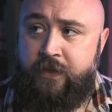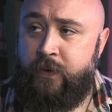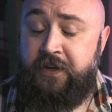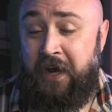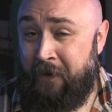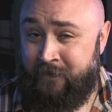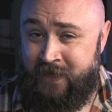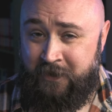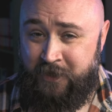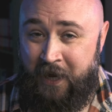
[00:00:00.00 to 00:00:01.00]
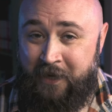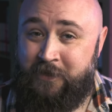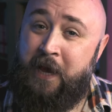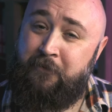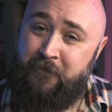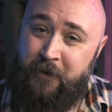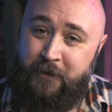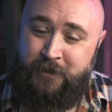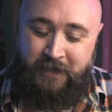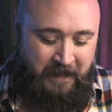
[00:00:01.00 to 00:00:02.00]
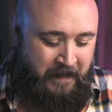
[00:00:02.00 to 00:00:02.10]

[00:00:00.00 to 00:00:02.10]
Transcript: three times that size at first.